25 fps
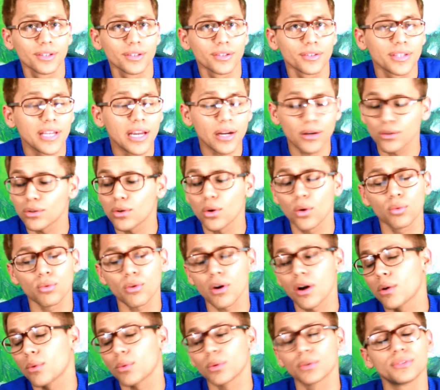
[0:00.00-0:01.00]
Can't go
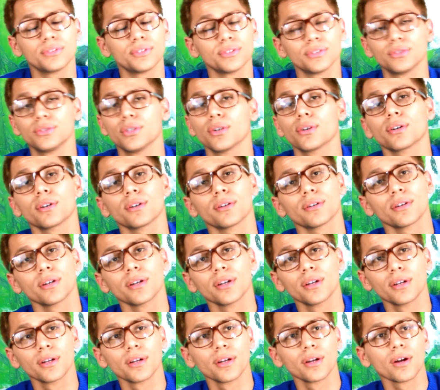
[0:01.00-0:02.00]
wrong with dessert.
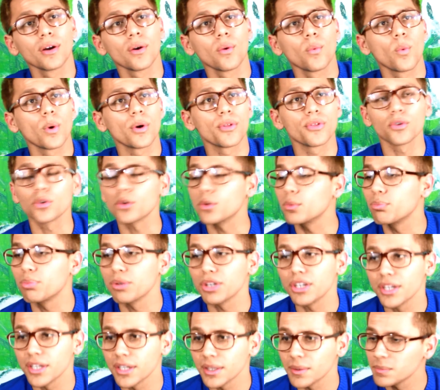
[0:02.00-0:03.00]
Whether it
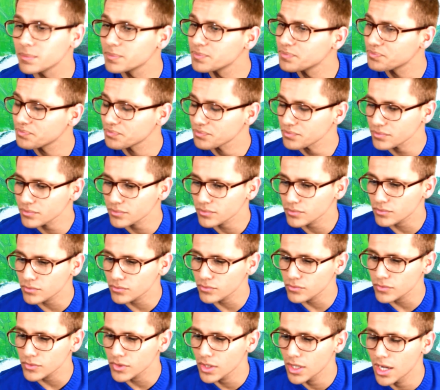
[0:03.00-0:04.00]
be
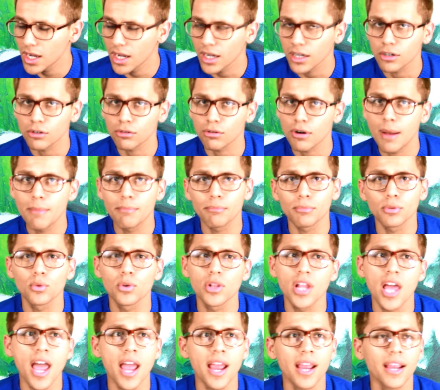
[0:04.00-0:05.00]
creme
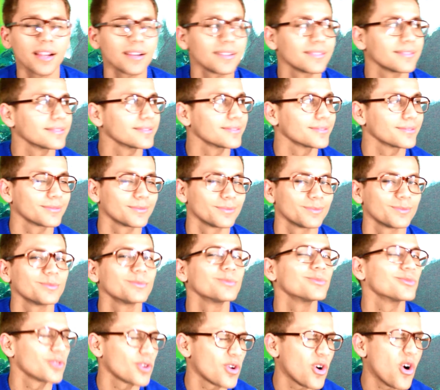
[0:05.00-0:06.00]
brulee.
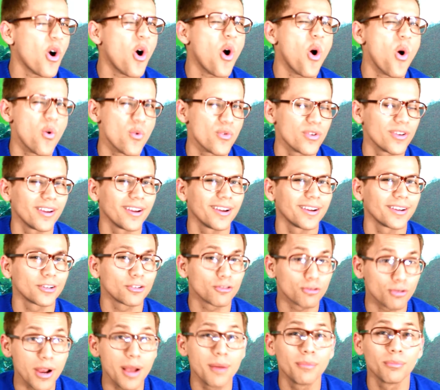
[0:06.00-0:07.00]
Oh yeah,
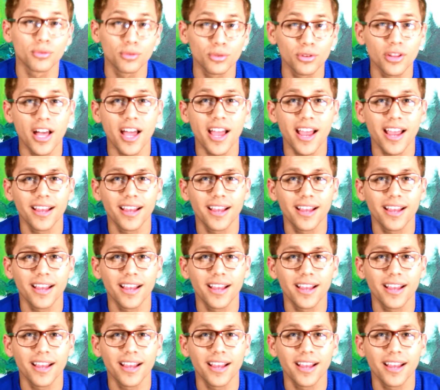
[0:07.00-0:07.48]
creme brulee.